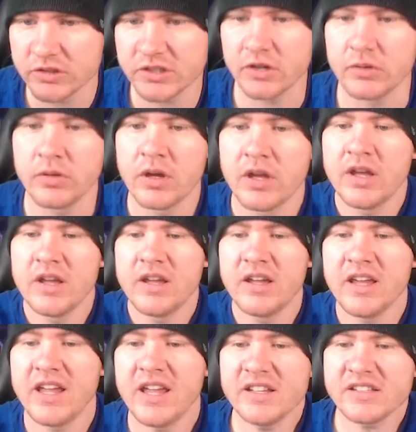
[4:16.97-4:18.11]
So
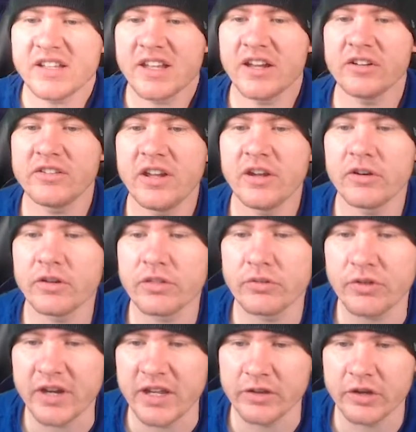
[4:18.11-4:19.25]
he is gear tier
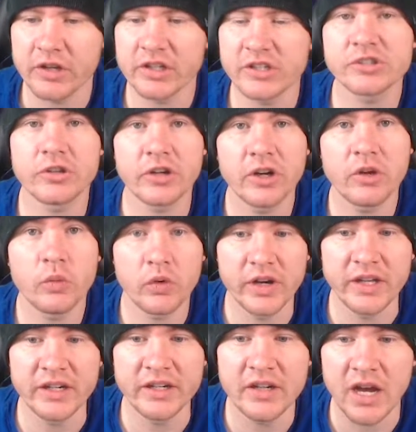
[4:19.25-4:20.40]
three. They're gonna start at
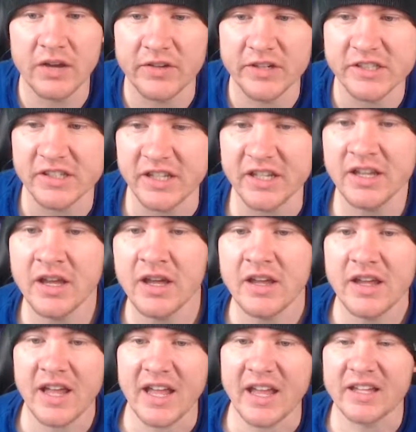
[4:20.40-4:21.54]
one, obviously,
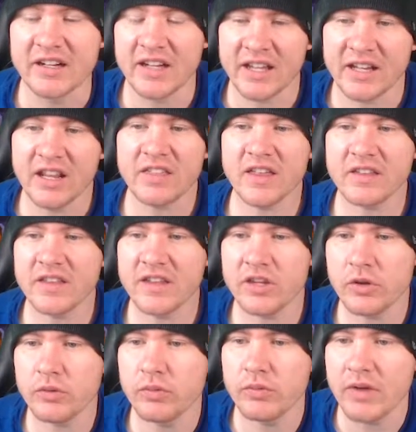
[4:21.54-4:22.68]
and anything that
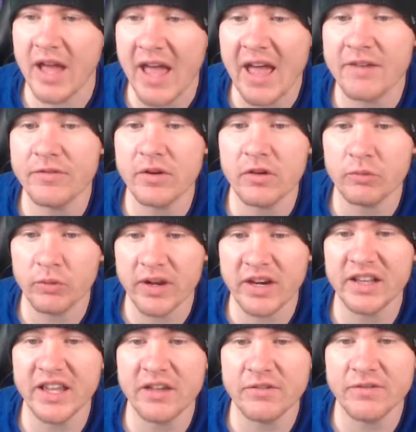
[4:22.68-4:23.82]
you have
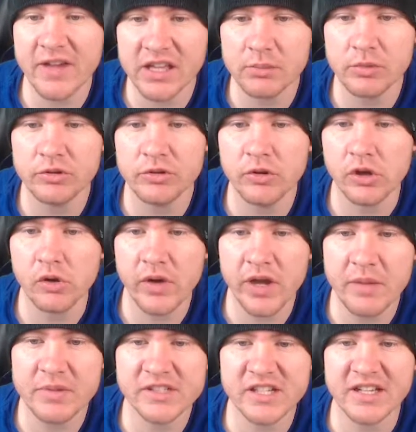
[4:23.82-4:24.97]
readily available to
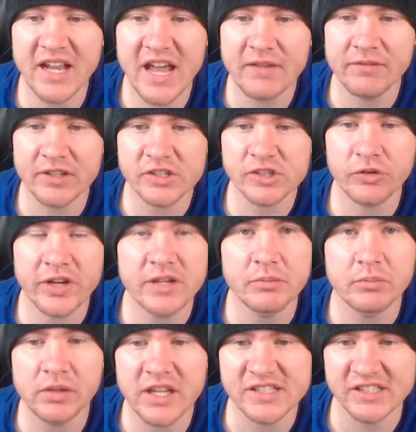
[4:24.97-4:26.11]
equip is gonna have this green
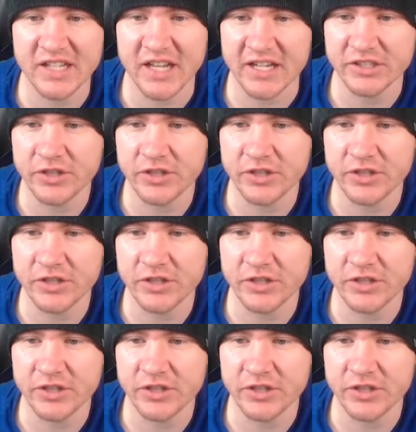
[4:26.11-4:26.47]
plus sign.